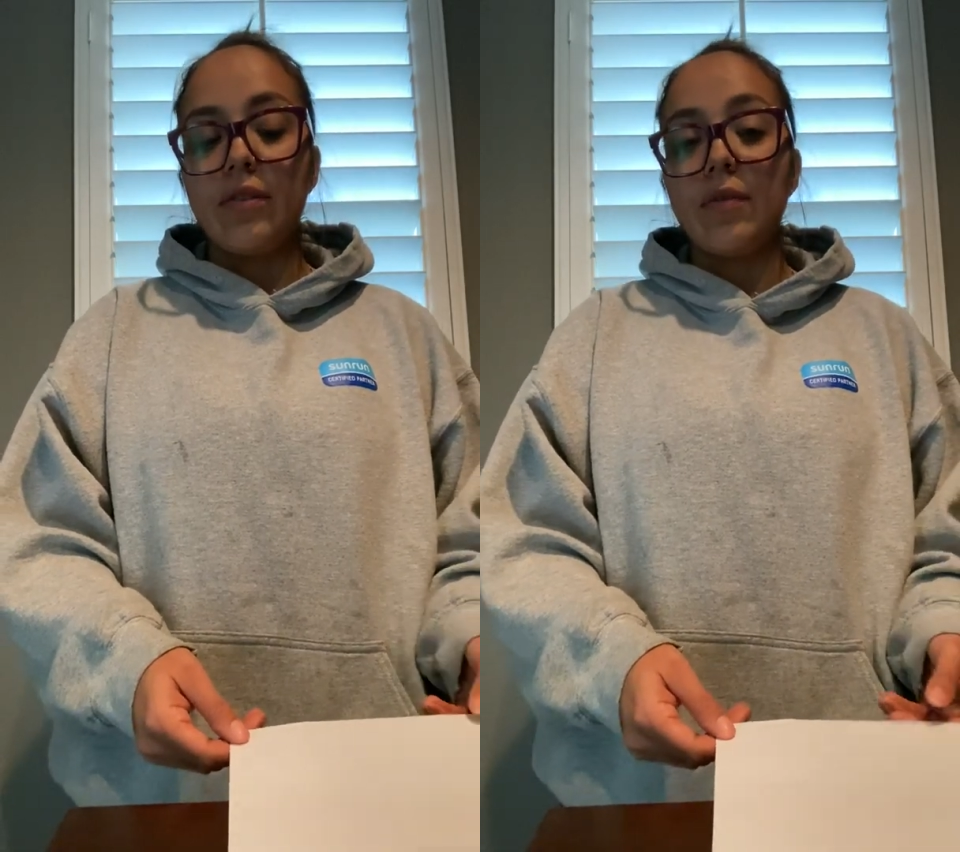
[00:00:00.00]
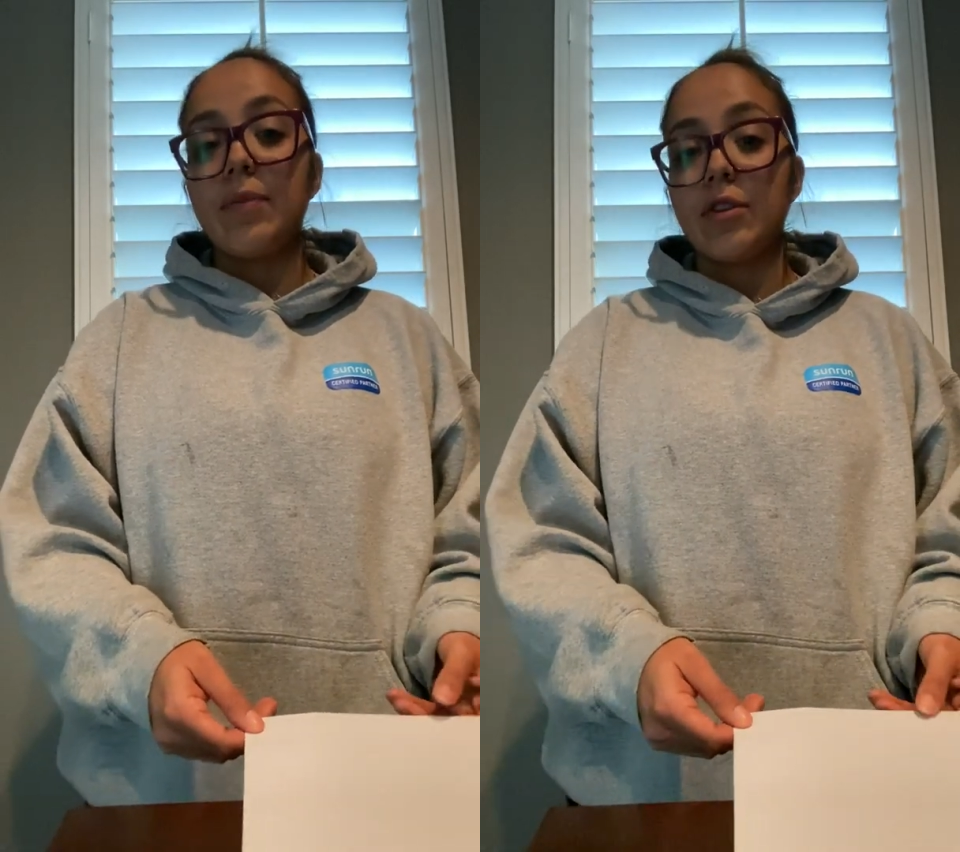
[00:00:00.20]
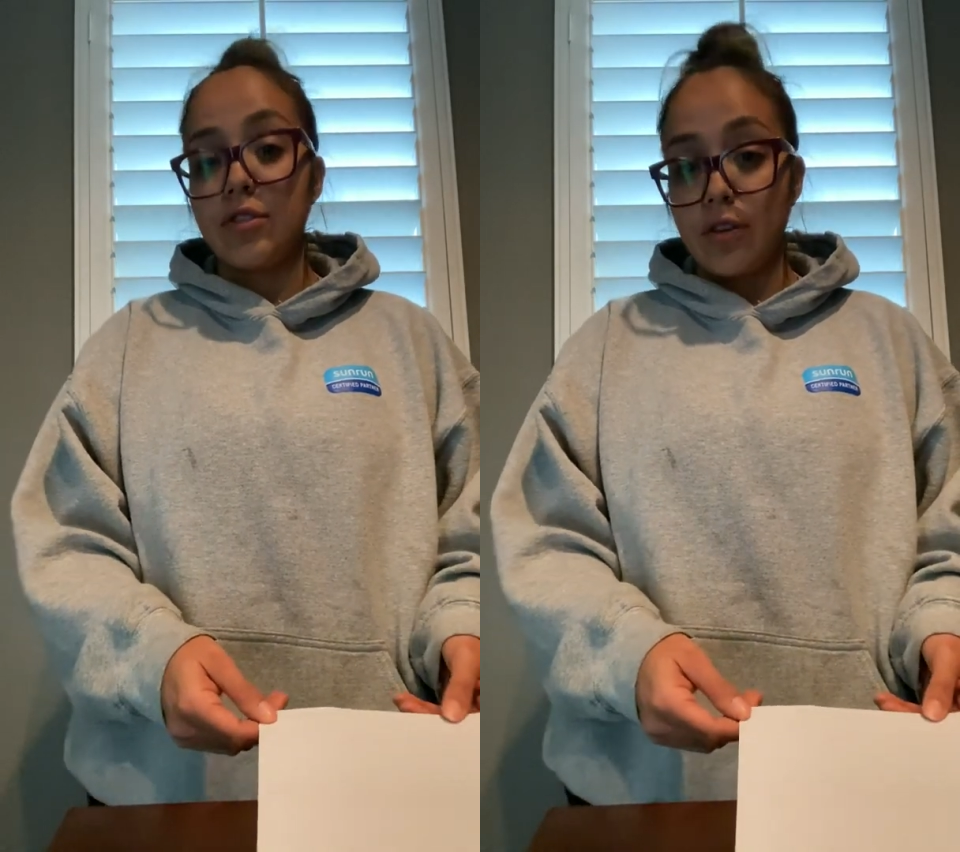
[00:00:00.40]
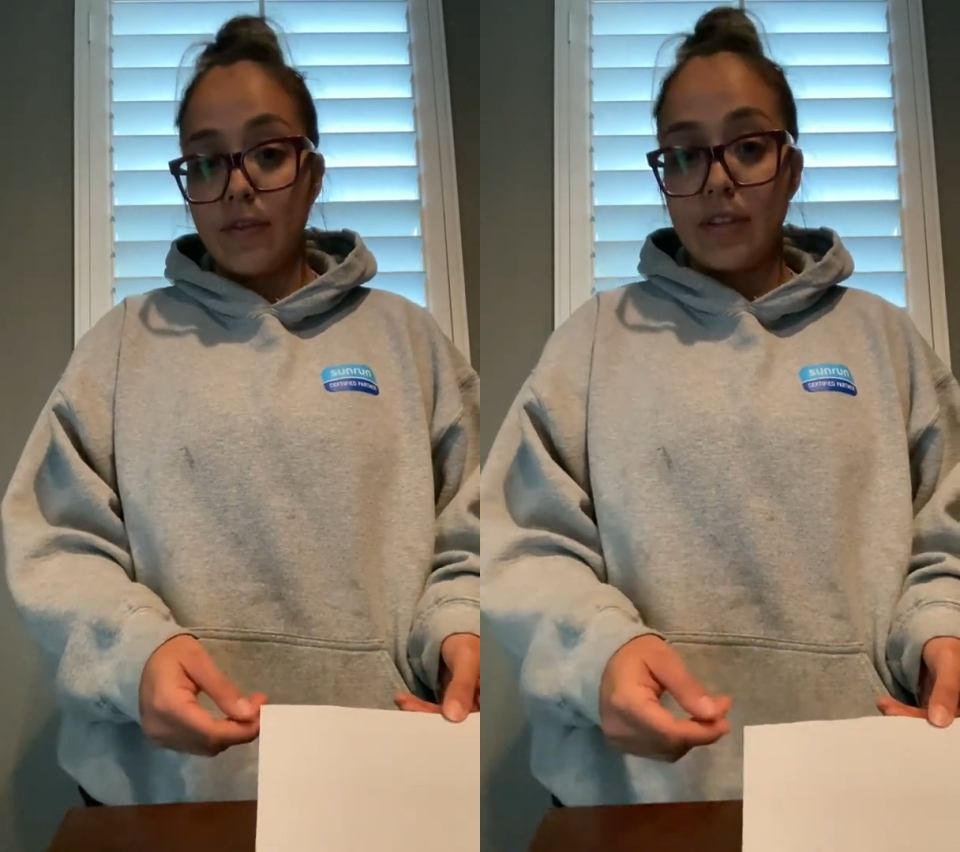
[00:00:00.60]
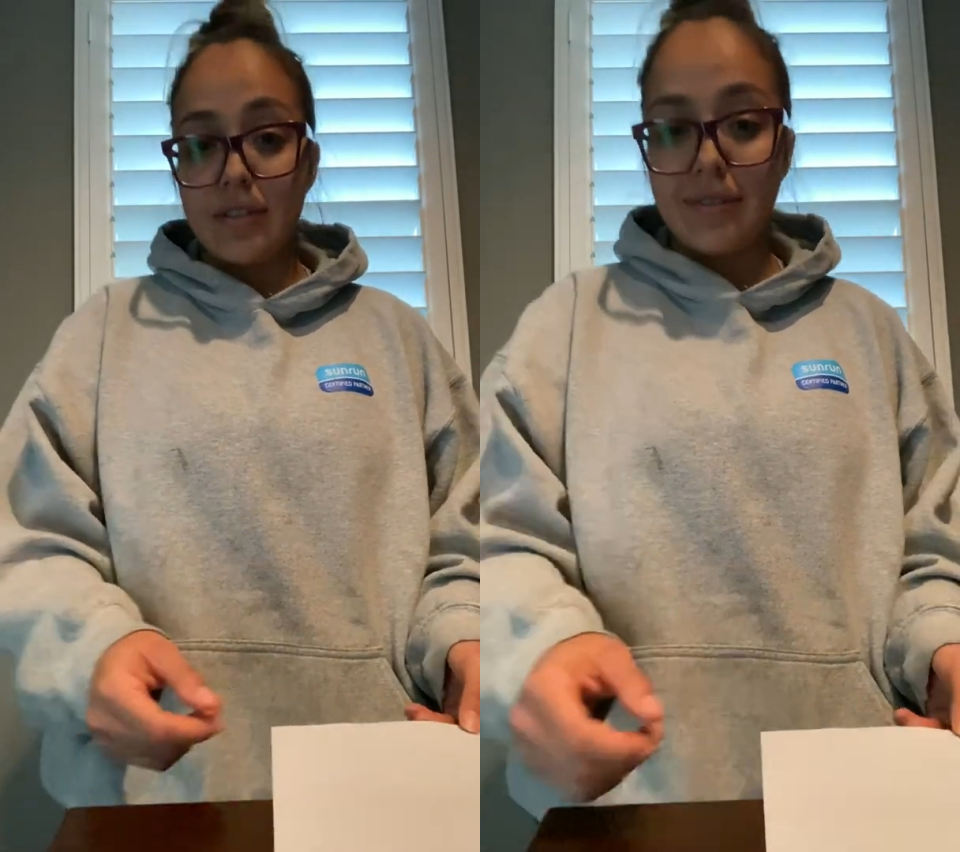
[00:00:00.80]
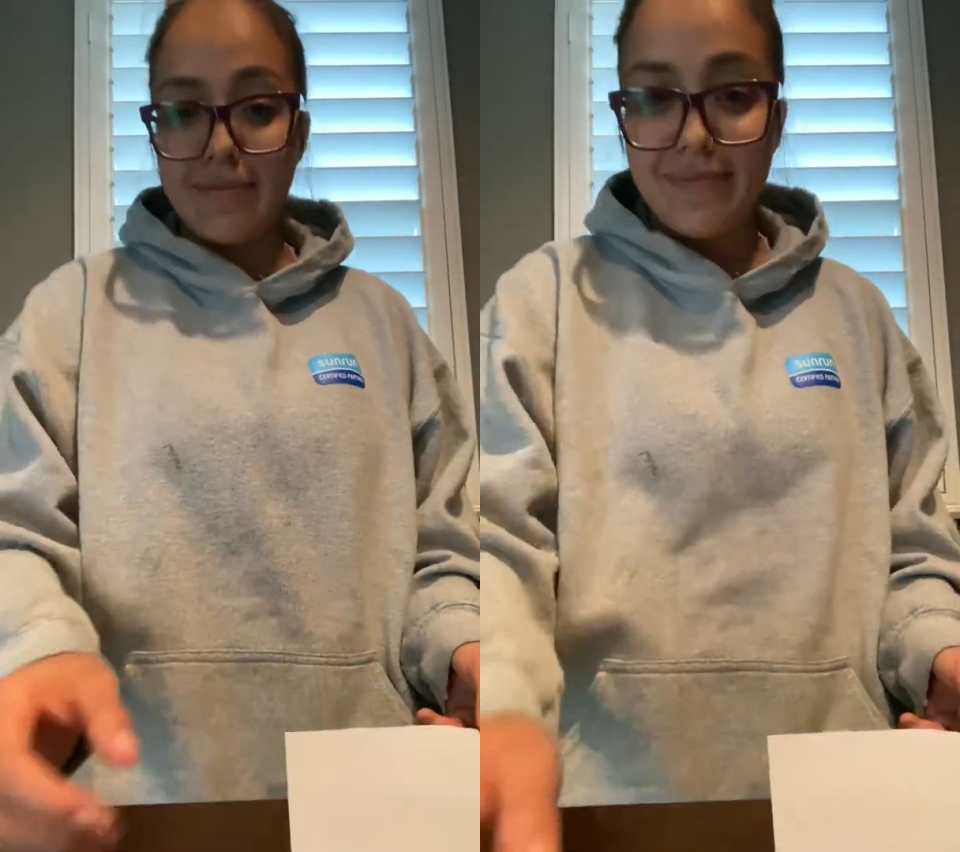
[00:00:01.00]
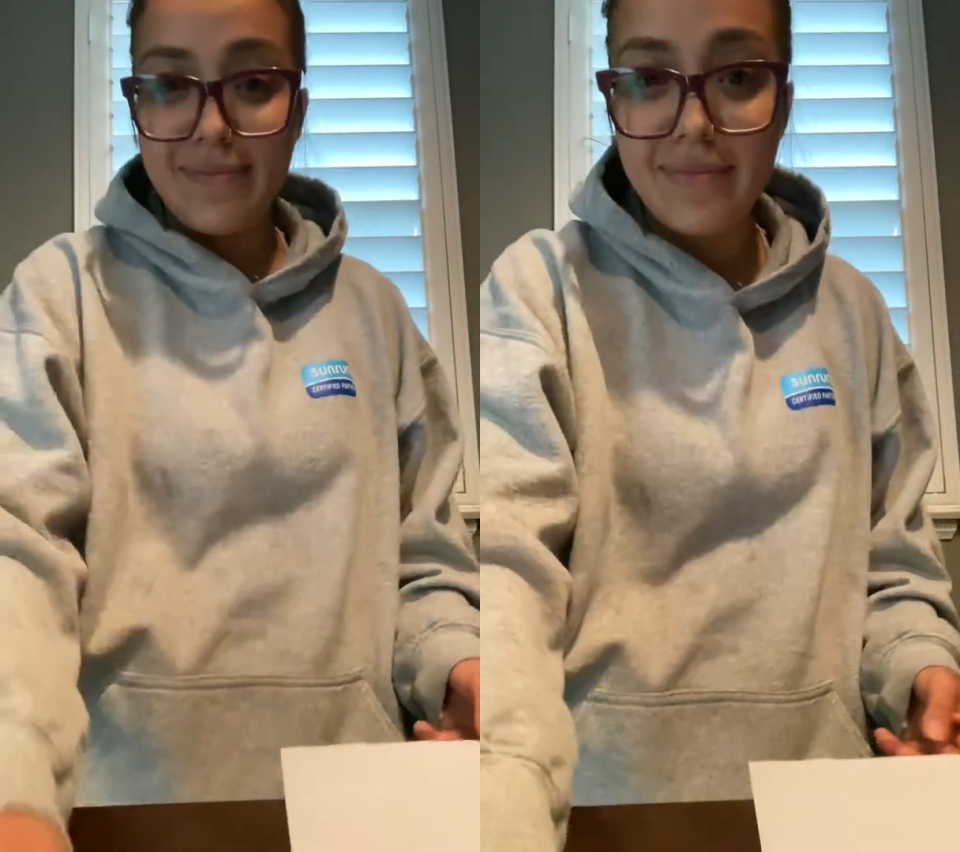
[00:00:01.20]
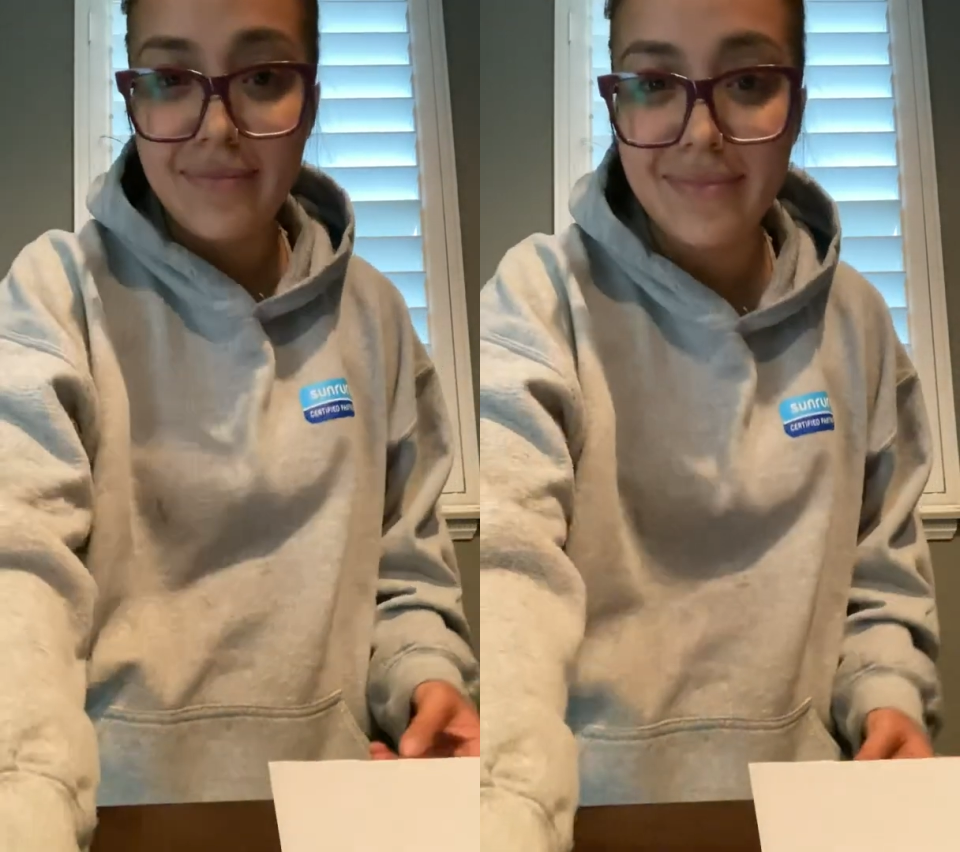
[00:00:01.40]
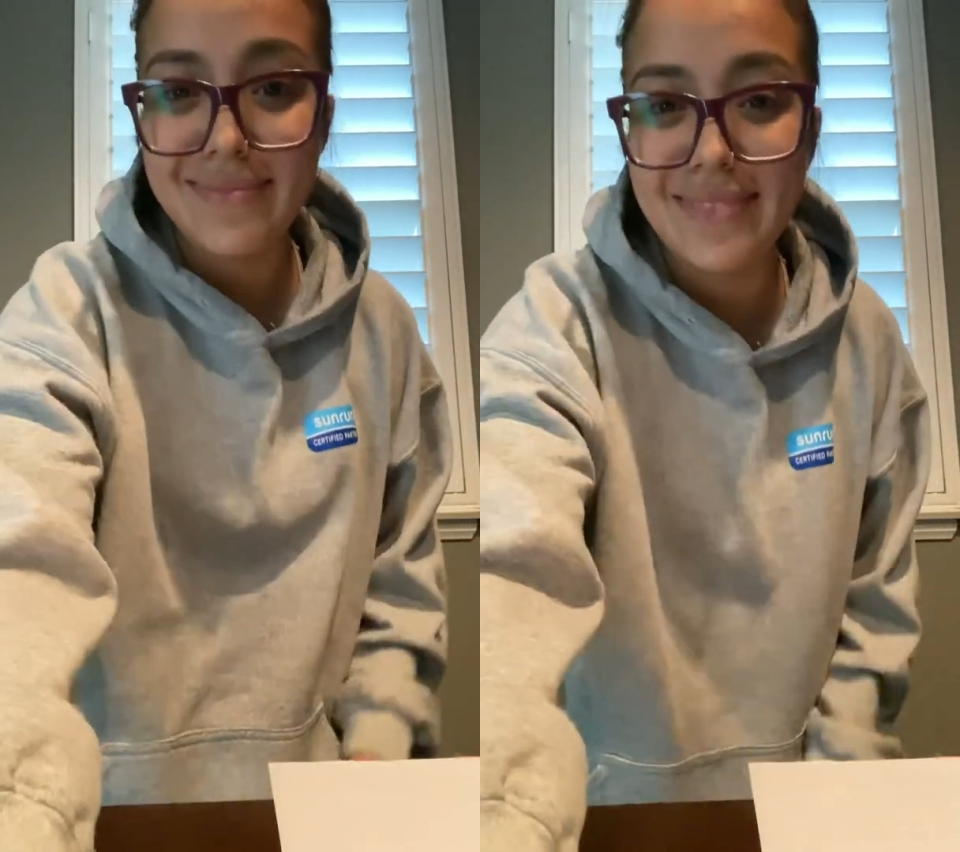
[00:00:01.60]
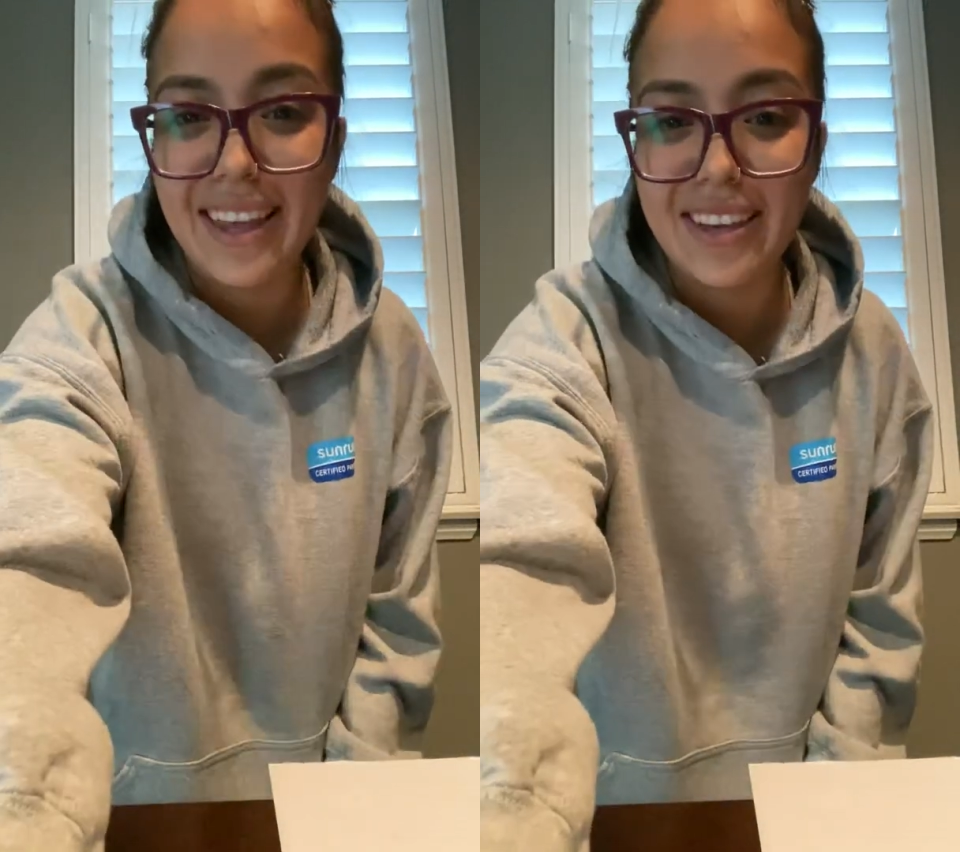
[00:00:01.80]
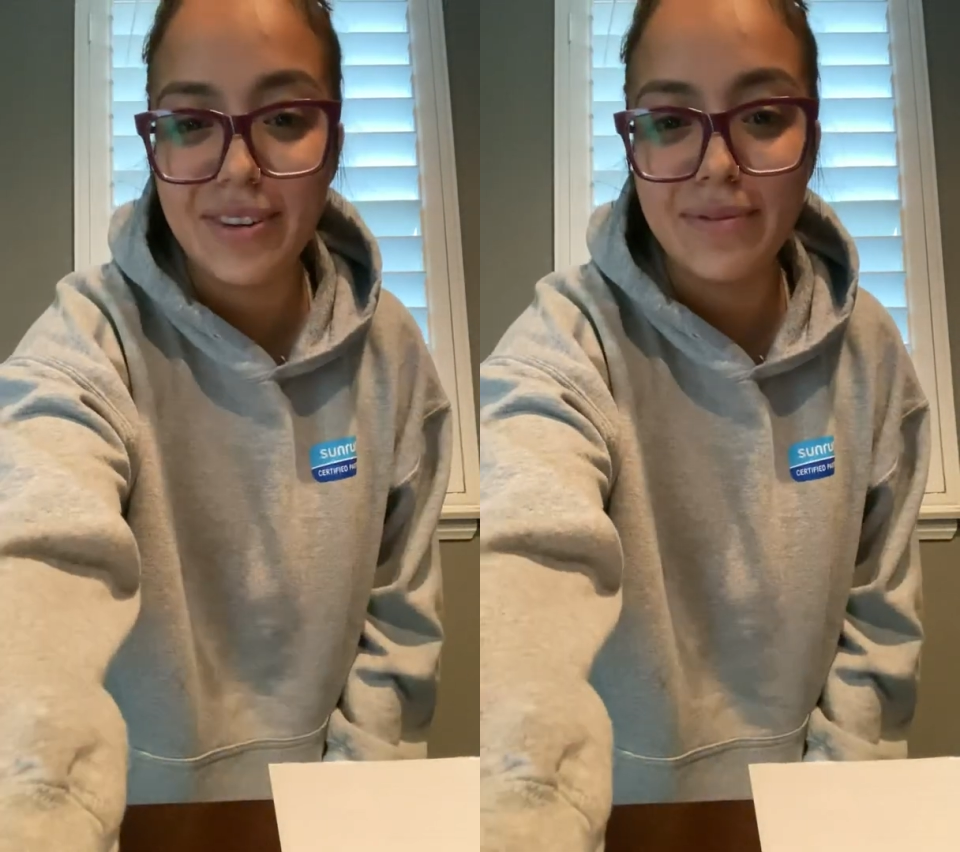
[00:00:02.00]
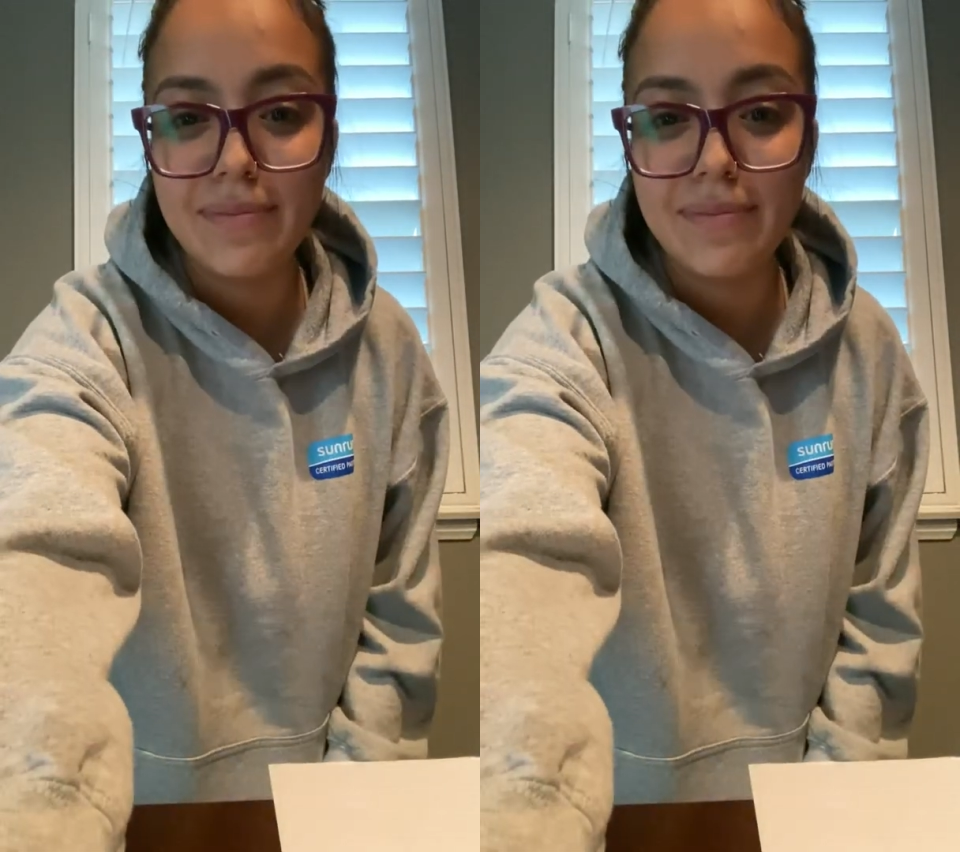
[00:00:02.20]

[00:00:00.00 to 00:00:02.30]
from their service. Thank you.